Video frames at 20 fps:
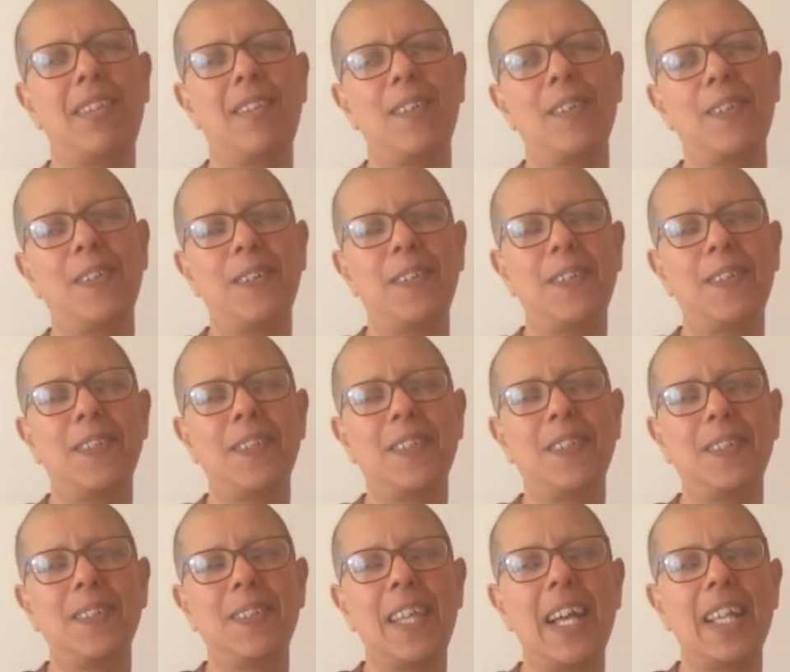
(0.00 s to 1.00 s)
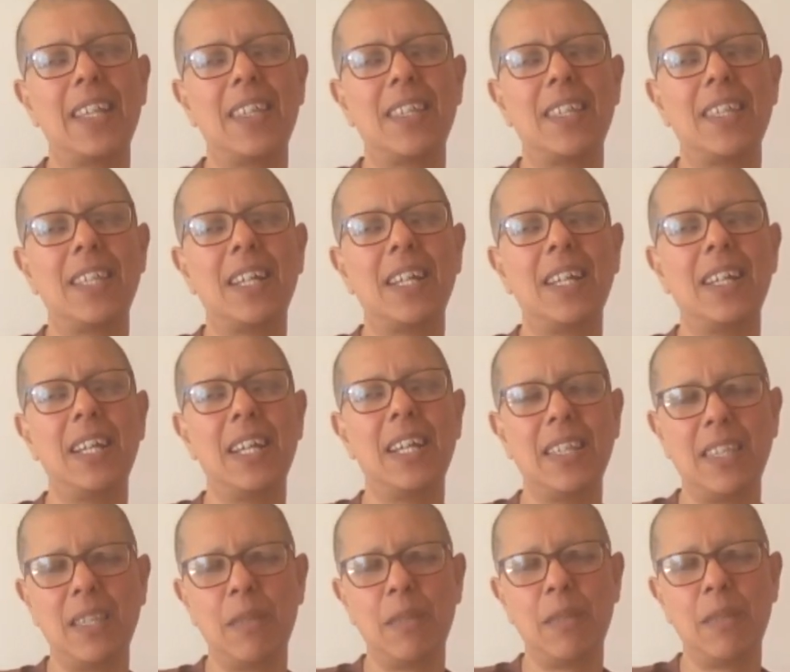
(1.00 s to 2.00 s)
So that's
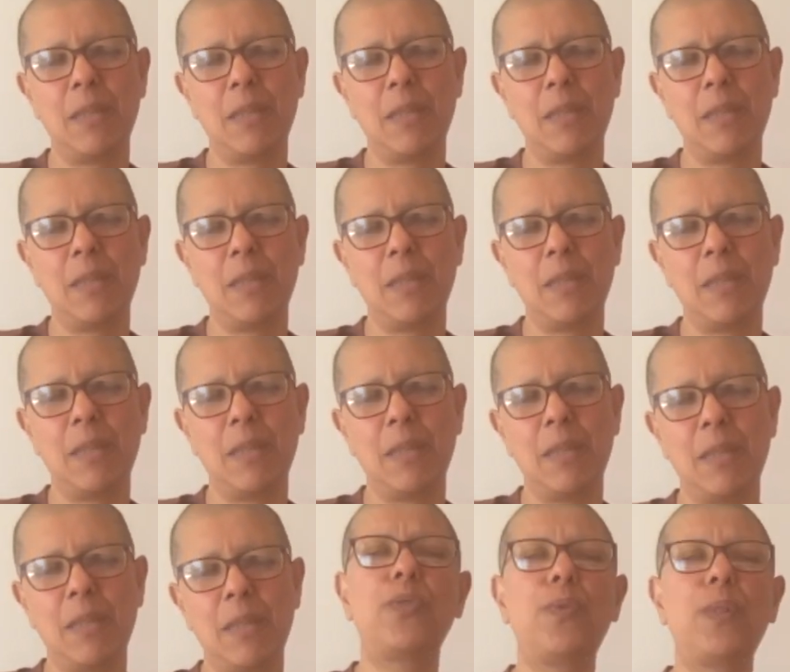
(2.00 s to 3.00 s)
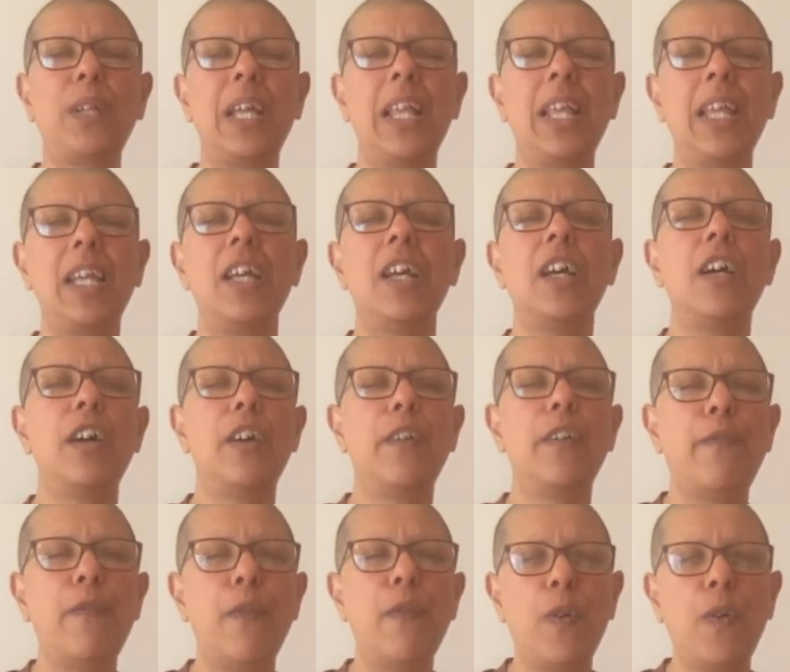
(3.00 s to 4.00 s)
it's important, but not to really
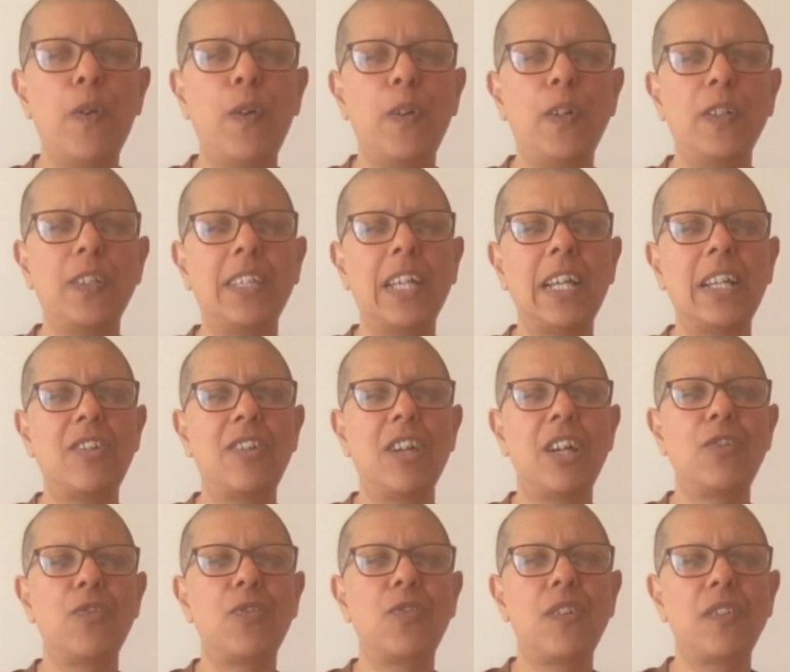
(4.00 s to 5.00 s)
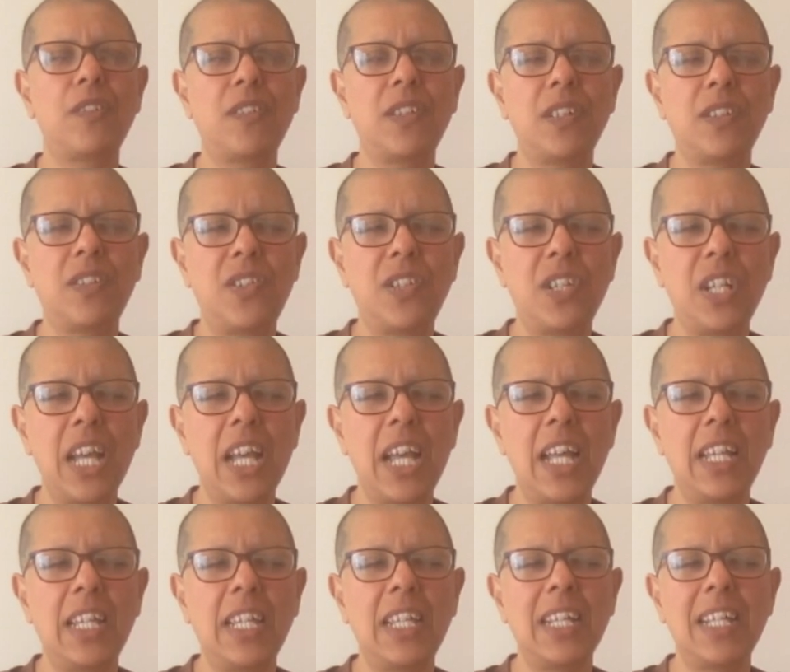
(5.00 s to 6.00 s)
force and try to
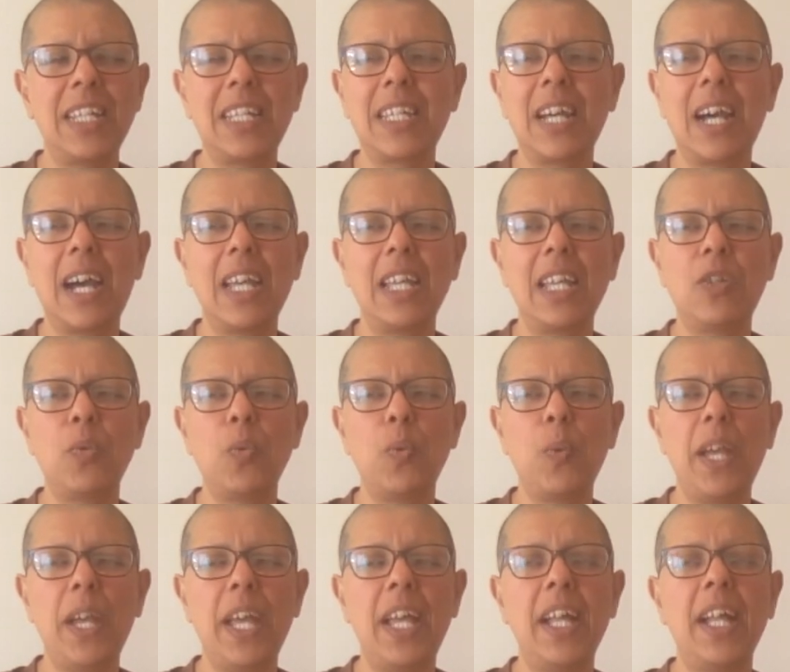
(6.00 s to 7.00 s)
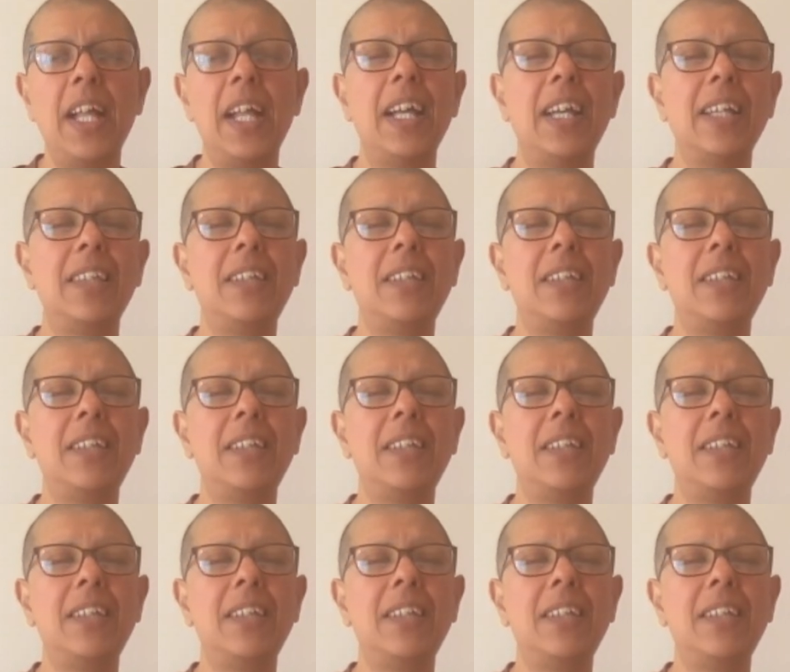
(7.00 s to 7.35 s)
concentrate in a tight way.